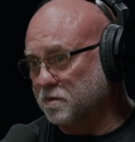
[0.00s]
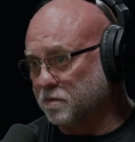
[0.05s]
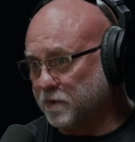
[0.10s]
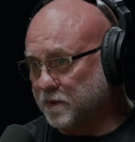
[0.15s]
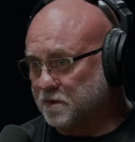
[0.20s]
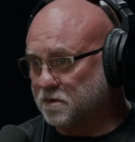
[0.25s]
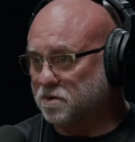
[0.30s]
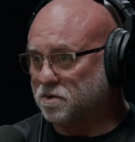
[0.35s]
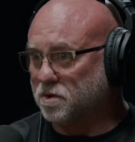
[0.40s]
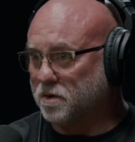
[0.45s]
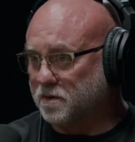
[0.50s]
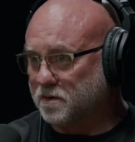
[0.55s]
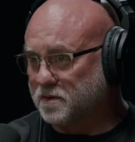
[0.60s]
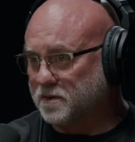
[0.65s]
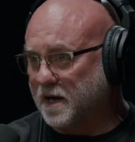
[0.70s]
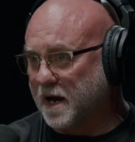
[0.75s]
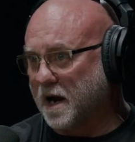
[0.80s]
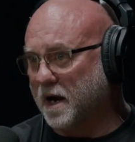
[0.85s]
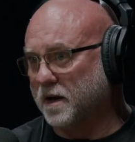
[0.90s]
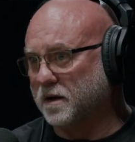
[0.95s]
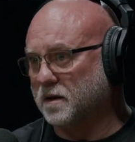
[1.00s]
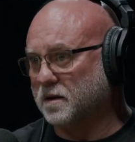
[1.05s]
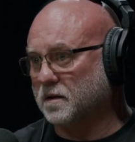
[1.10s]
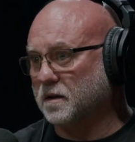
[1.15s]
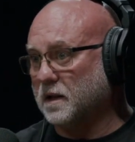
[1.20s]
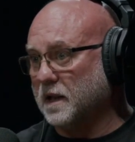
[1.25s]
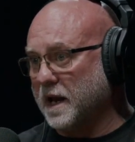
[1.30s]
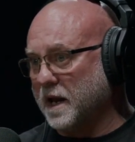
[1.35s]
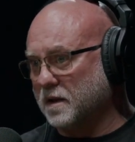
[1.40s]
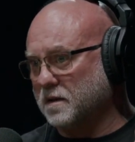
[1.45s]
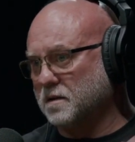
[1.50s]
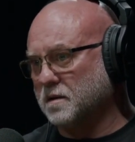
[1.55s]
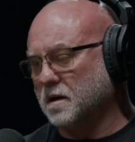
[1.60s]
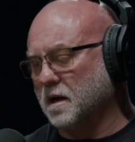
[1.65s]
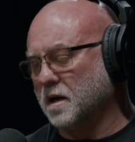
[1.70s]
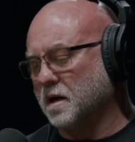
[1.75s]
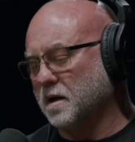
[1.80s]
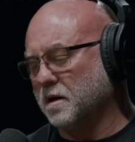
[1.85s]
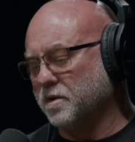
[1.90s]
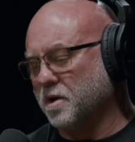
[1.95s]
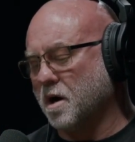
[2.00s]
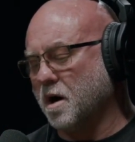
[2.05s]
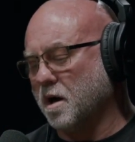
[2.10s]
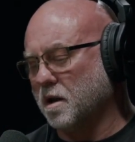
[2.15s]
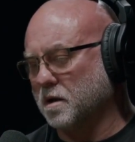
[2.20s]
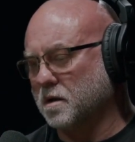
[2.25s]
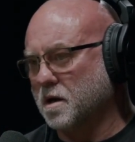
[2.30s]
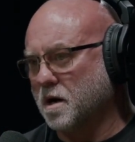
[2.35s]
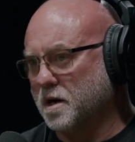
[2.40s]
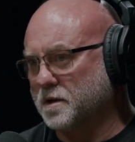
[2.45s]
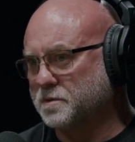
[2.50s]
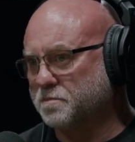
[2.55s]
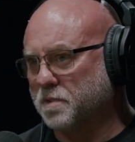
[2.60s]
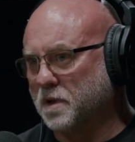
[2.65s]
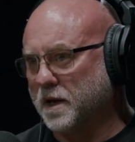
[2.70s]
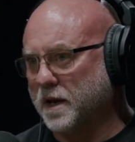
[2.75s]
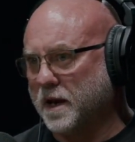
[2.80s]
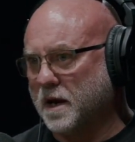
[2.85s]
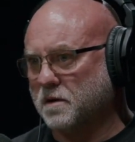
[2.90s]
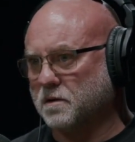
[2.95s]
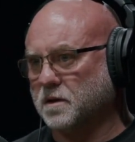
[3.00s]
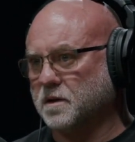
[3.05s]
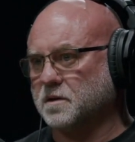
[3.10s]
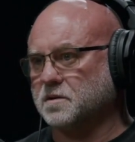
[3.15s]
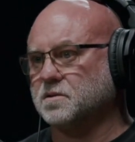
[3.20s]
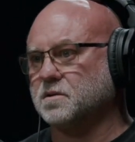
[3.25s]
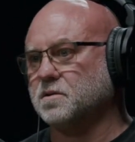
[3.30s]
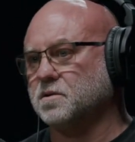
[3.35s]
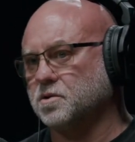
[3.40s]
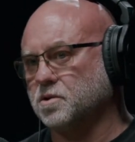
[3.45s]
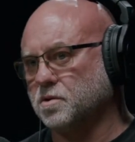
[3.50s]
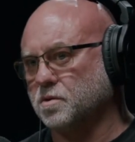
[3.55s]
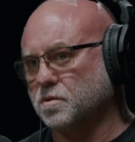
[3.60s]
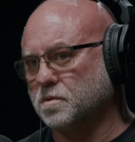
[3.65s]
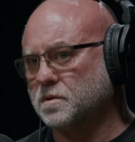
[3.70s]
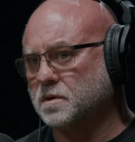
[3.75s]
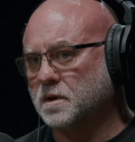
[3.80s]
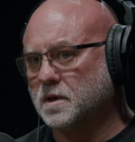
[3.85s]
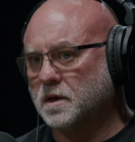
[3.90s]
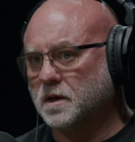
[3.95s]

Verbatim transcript: we stood aside and let uh, the Holocaust play out against the Jews